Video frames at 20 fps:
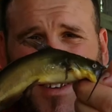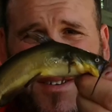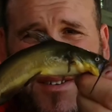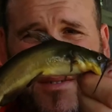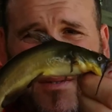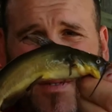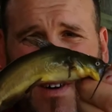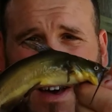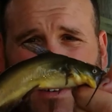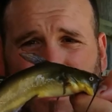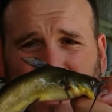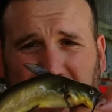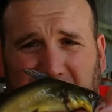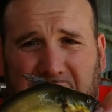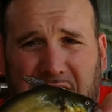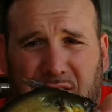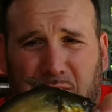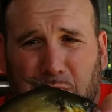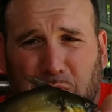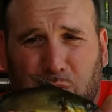little 4
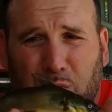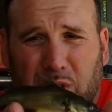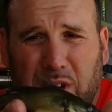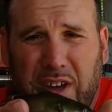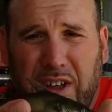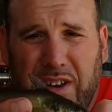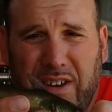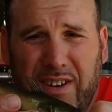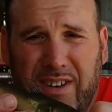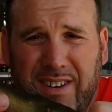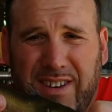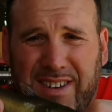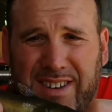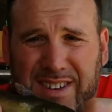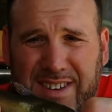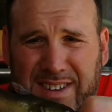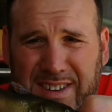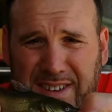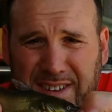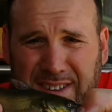inches right here, guys,
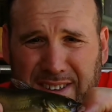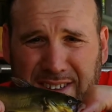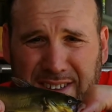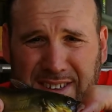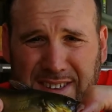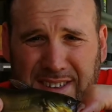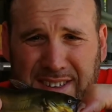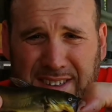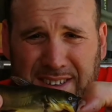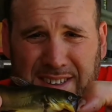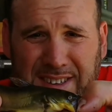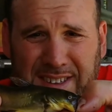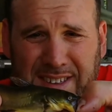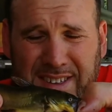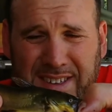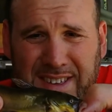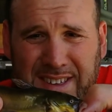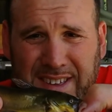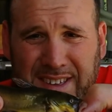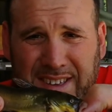don't
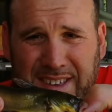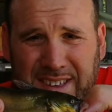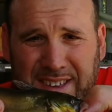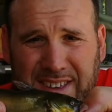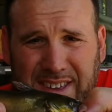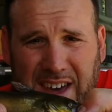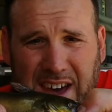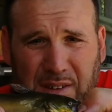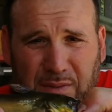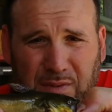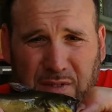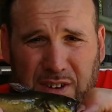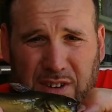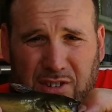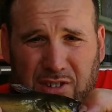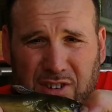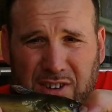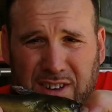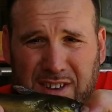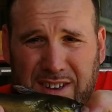be surprised.
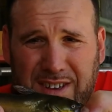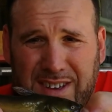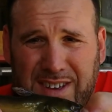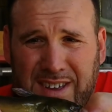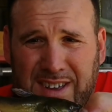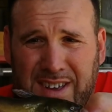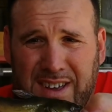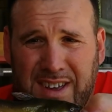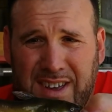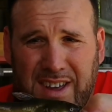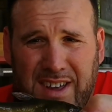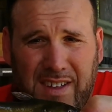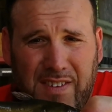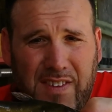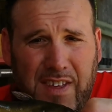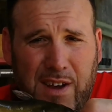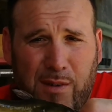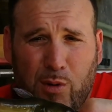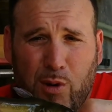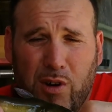I've caught
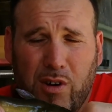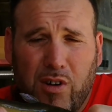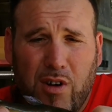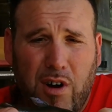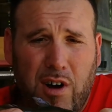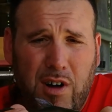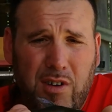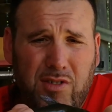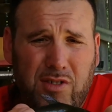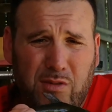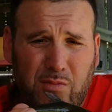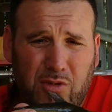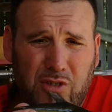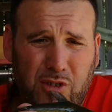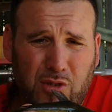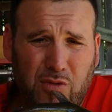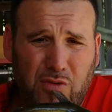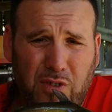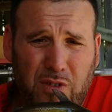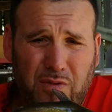channels with those little
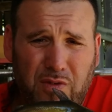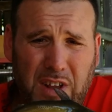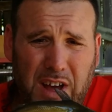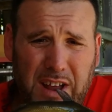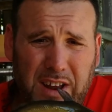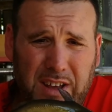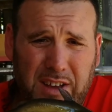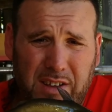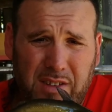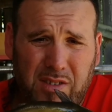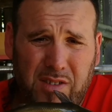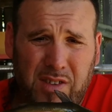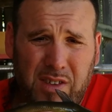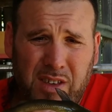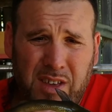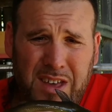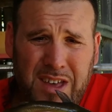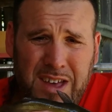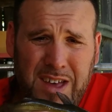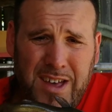guys.
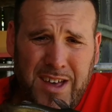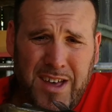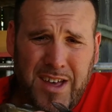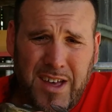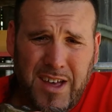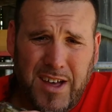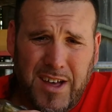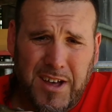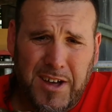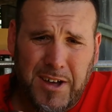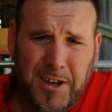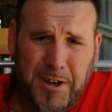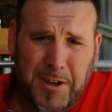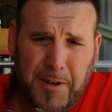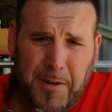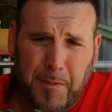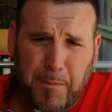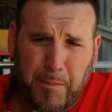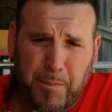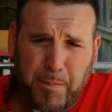4-inch
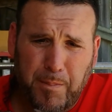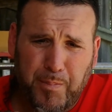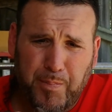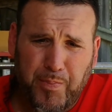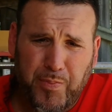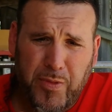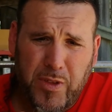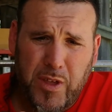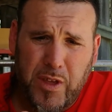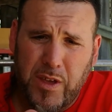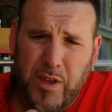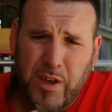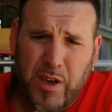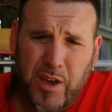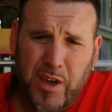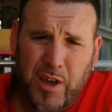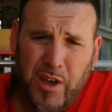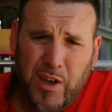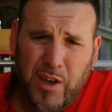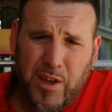bullheads.
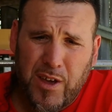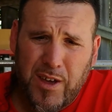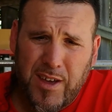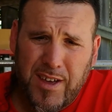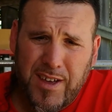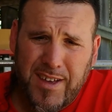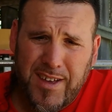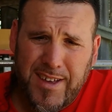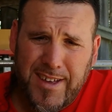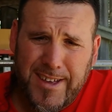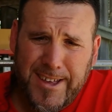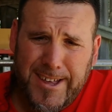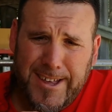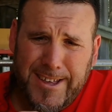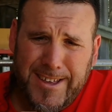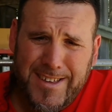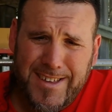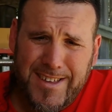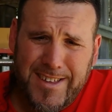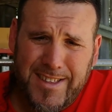Great bait, too, for
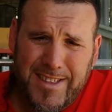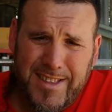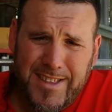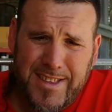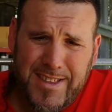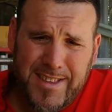channels.